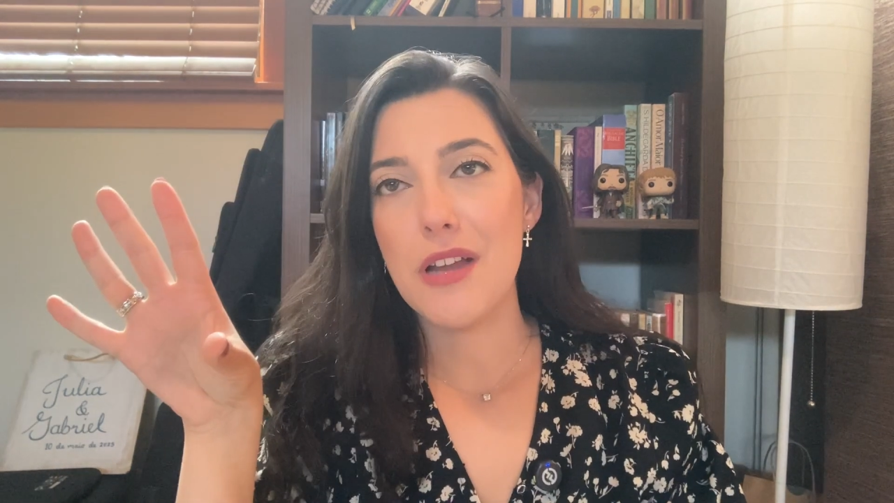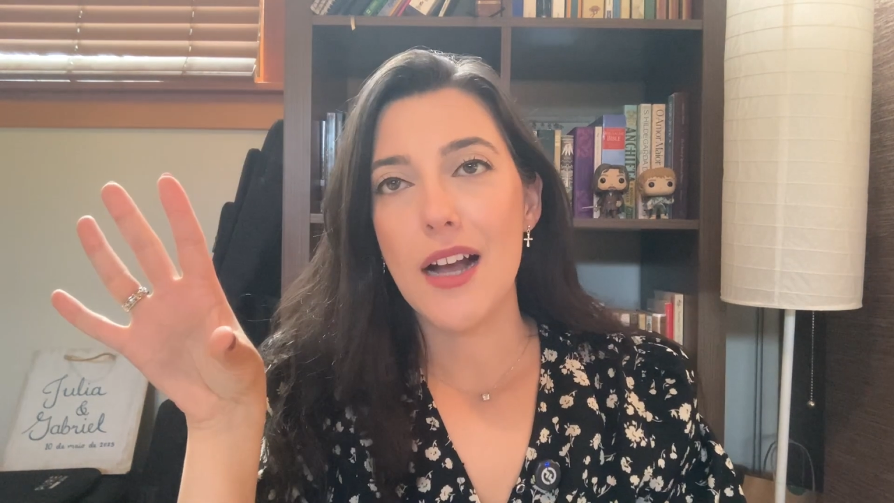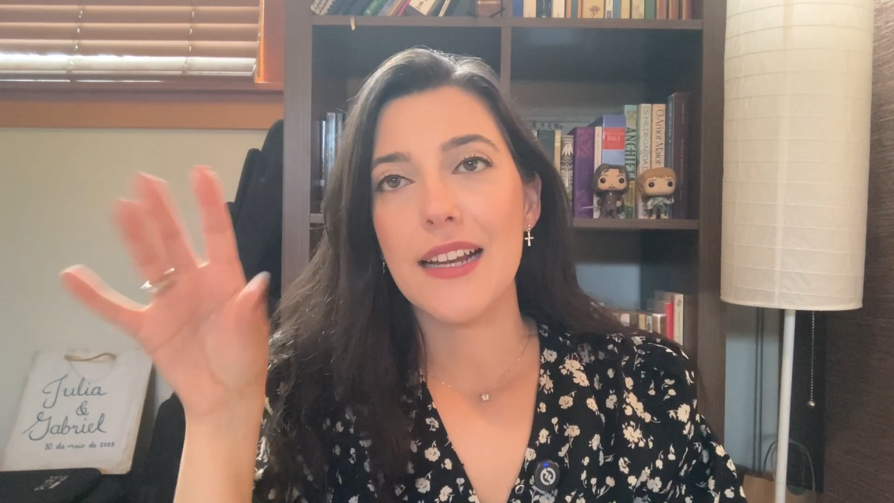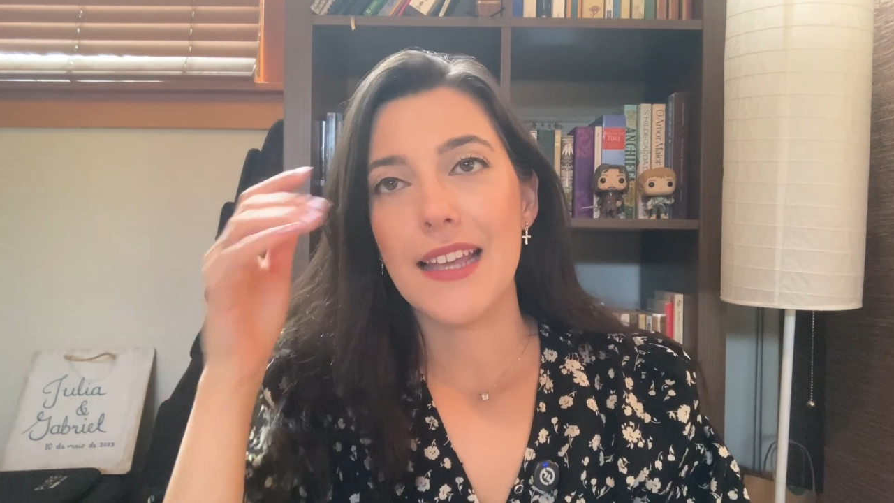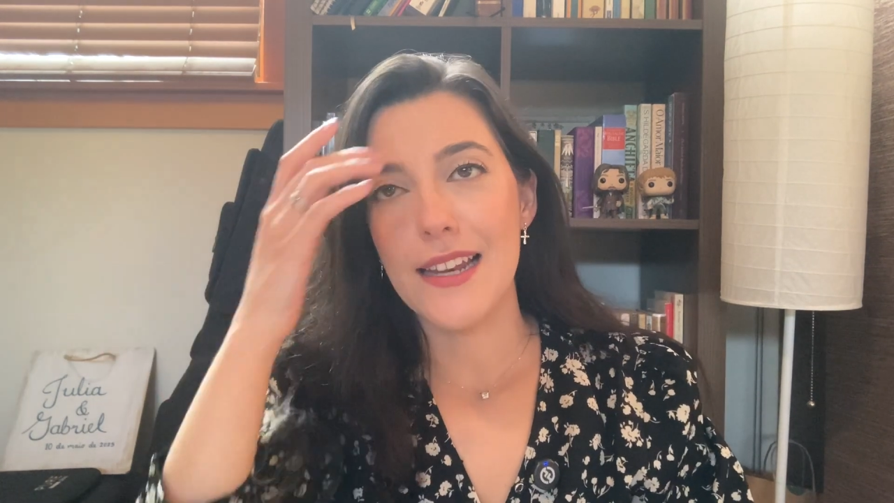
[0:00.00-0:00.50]
not
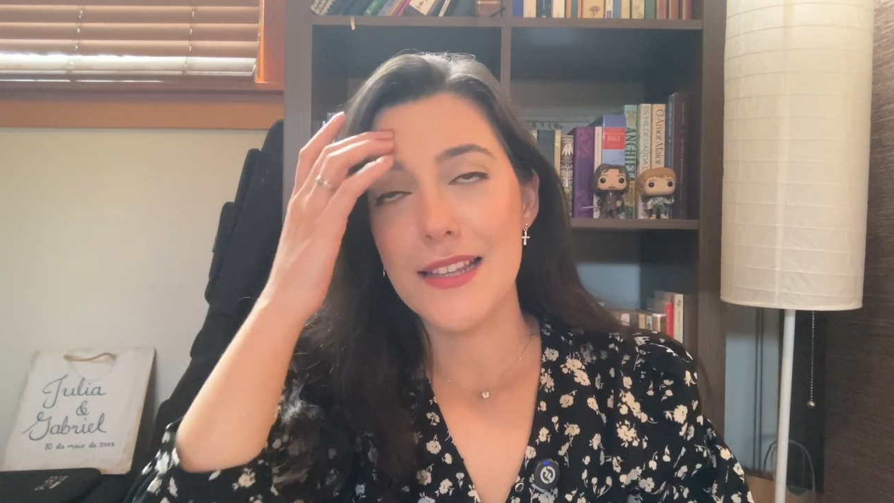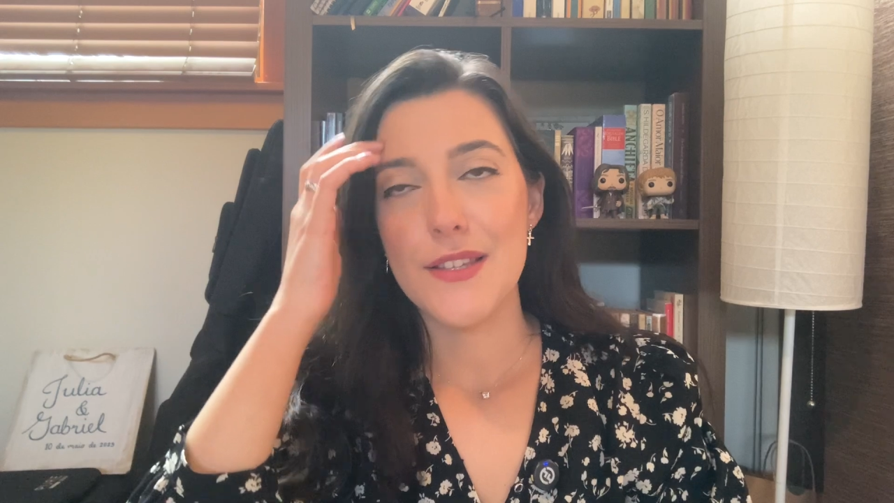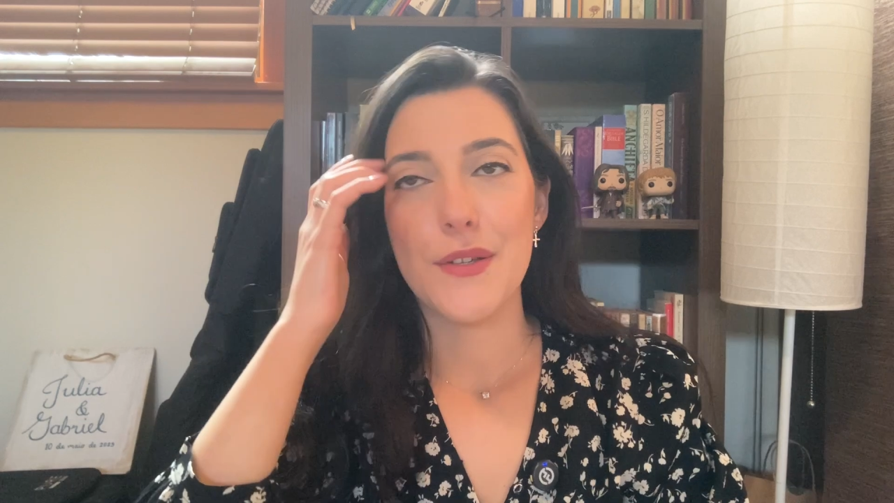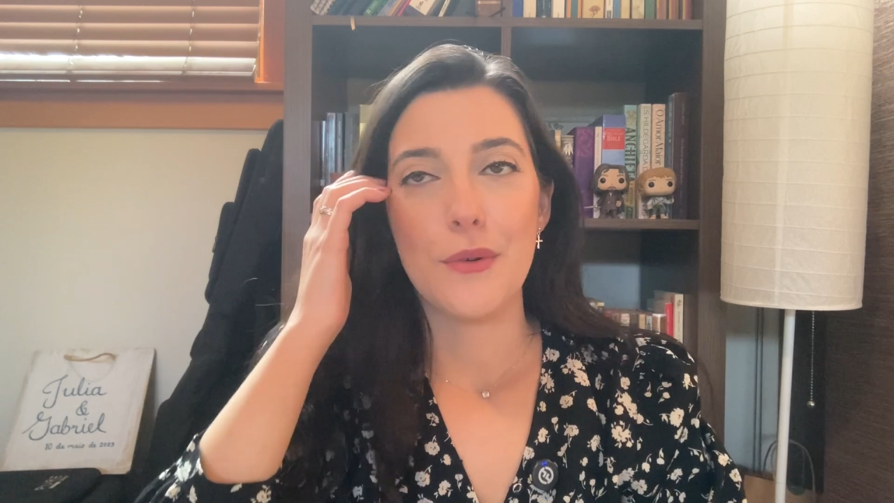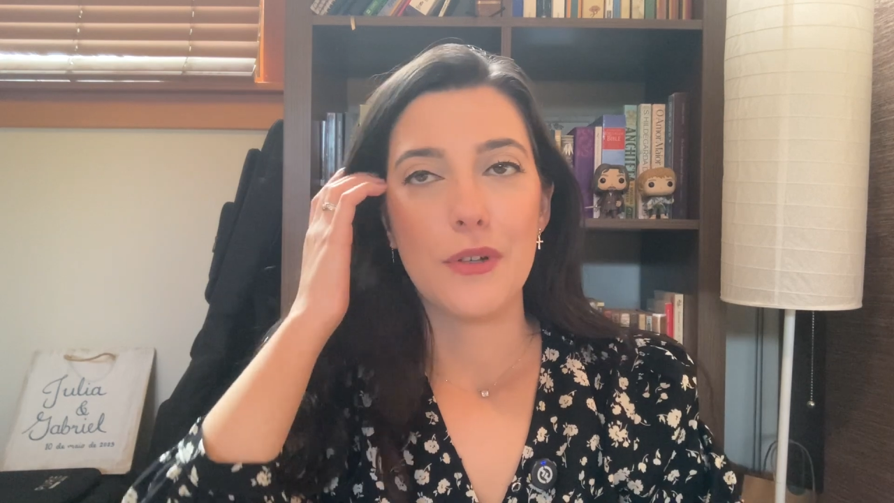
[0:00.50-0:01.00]
going to get
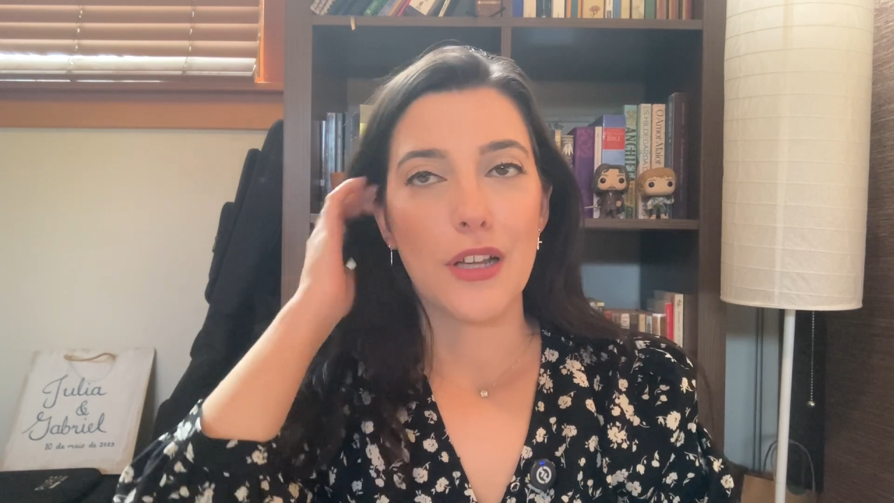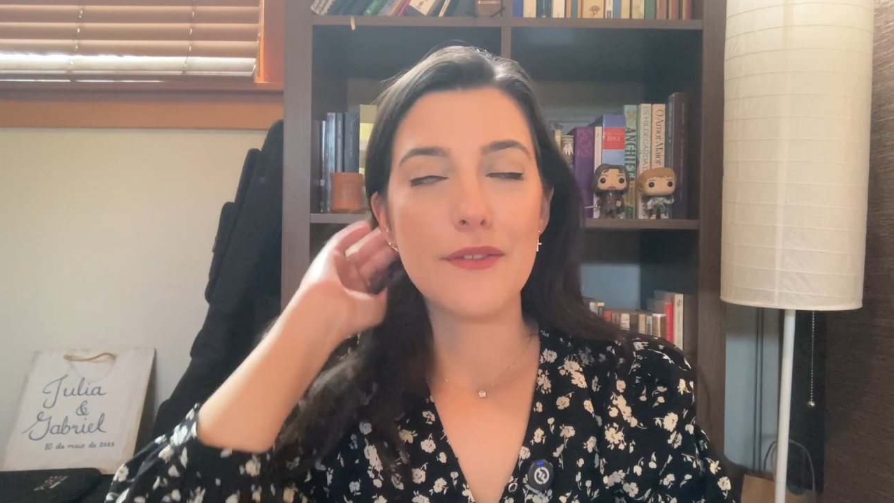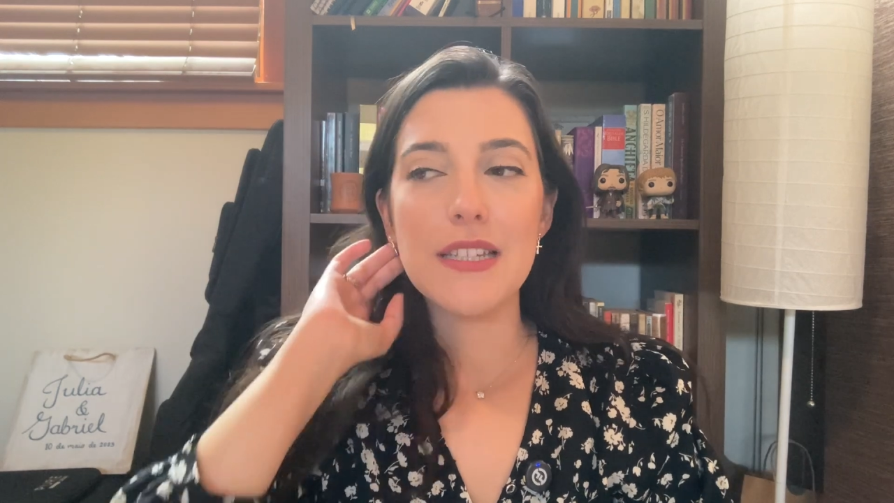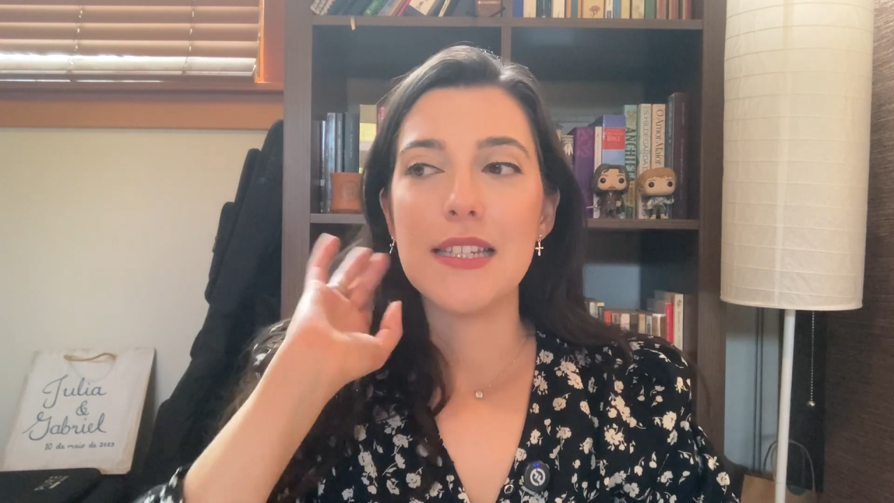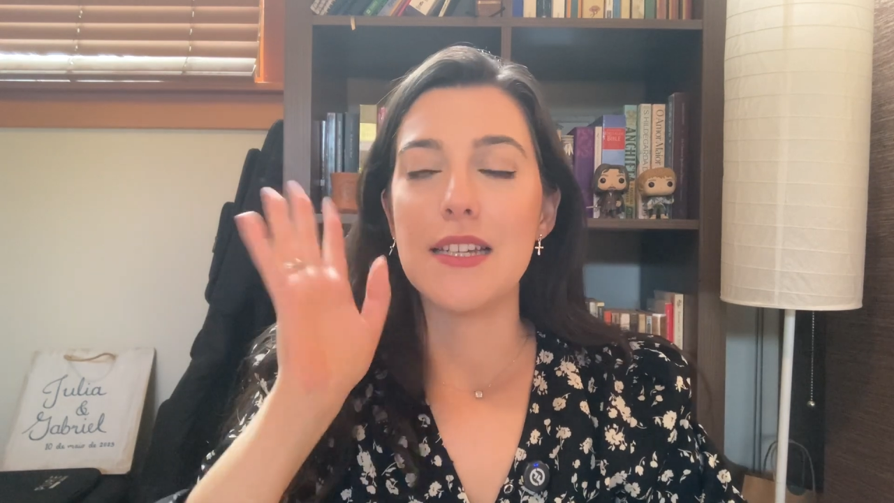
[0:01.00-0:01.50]
into a lot
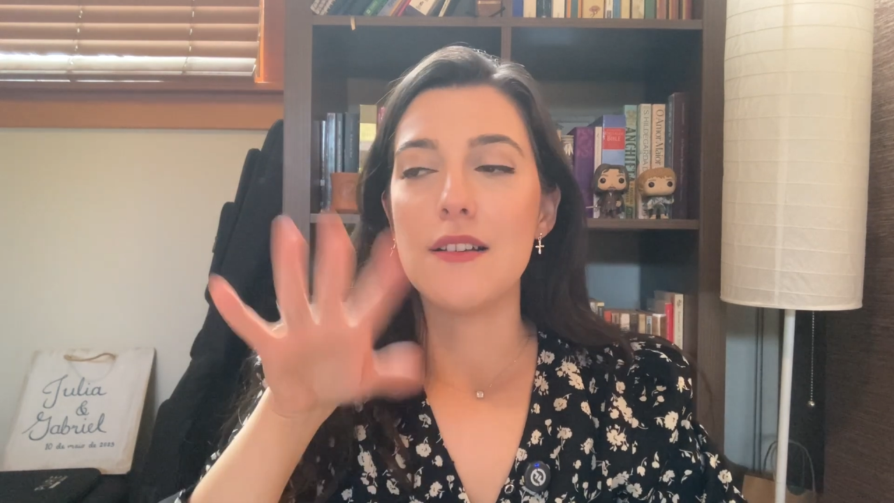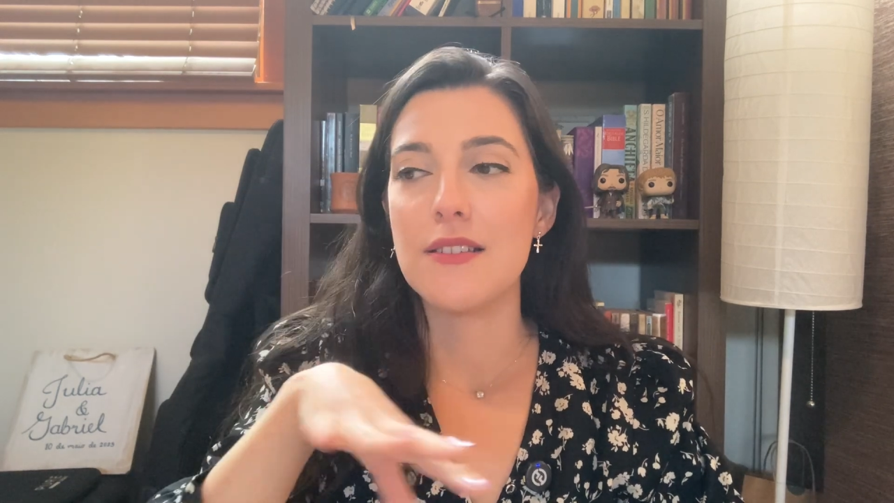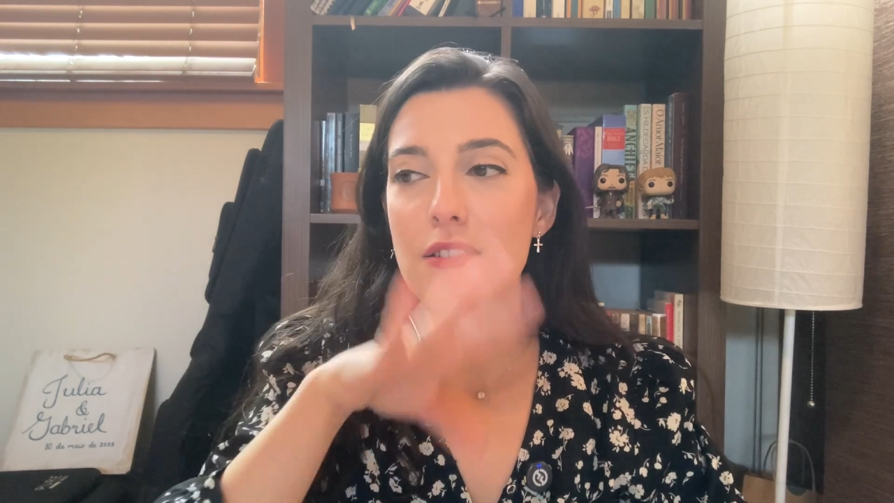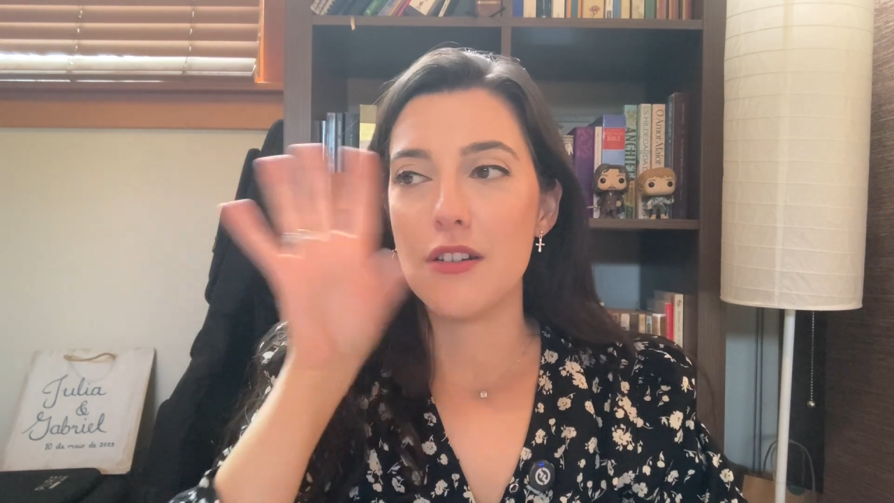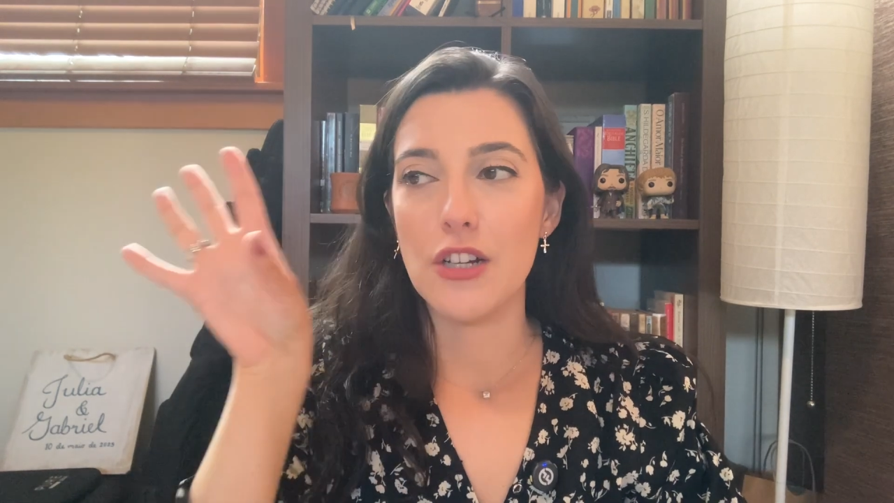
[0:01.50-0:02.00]
of
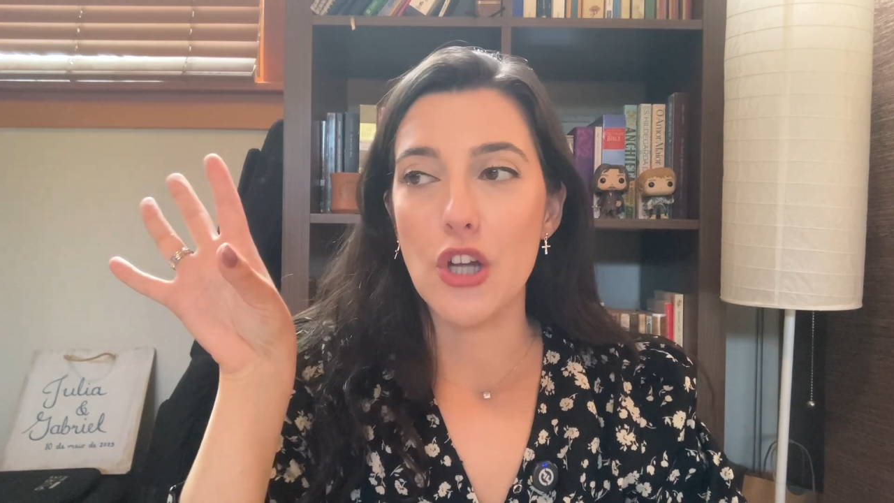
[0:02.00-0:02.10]
details or